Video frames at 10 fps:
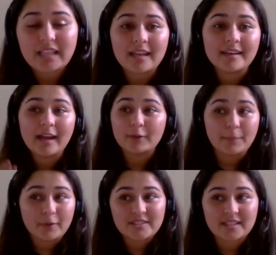Now,
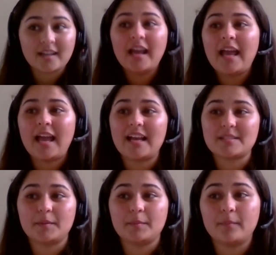Yobota has
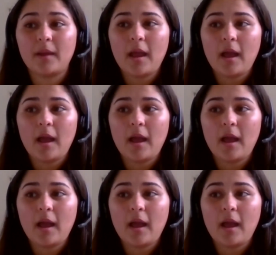been